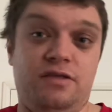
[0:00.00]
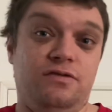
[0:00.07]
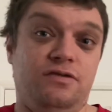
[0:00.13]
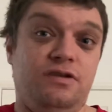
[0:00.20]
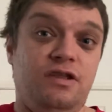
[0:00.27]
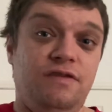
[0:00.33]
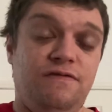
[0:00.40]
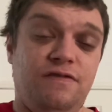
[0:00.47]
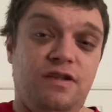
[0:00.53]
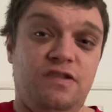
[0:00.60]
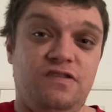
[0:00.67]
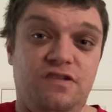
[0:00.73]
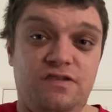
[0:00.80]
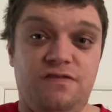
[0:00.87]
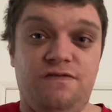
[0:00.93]
their
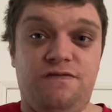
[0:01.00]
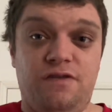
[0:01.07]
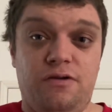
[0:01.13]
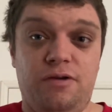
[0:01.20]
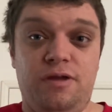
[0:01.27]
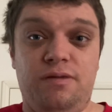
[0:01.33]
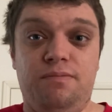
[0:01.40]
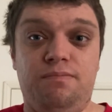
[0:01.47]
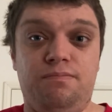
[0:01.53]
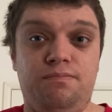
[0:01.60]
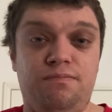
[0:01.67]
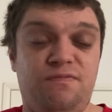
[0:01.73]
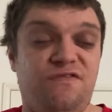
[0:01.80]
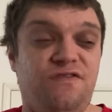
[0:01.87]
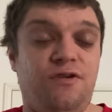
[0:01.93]
defense looked very,
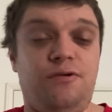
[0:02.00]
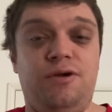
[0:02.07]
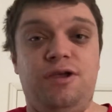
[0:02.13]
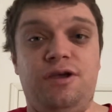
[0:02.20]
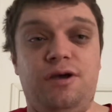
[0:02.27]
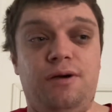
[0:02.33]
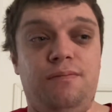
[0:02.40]
very,